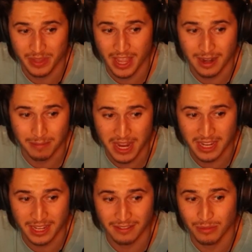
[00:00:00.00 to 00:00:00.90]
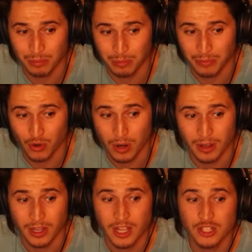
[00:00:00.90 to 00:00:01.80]
and make for a
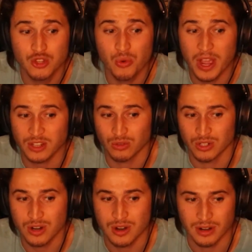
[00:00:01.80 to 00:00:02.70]
2x return.